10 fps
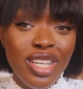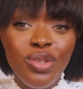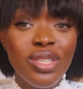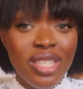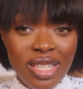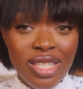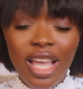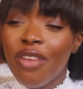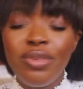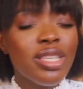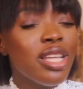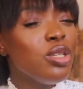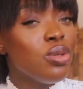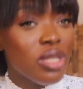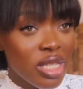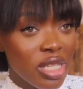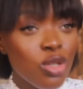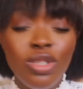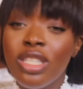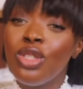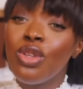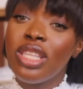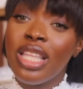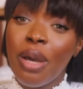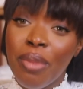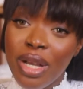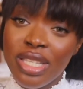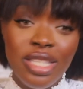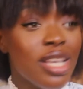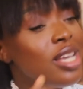you since you did nothing about it.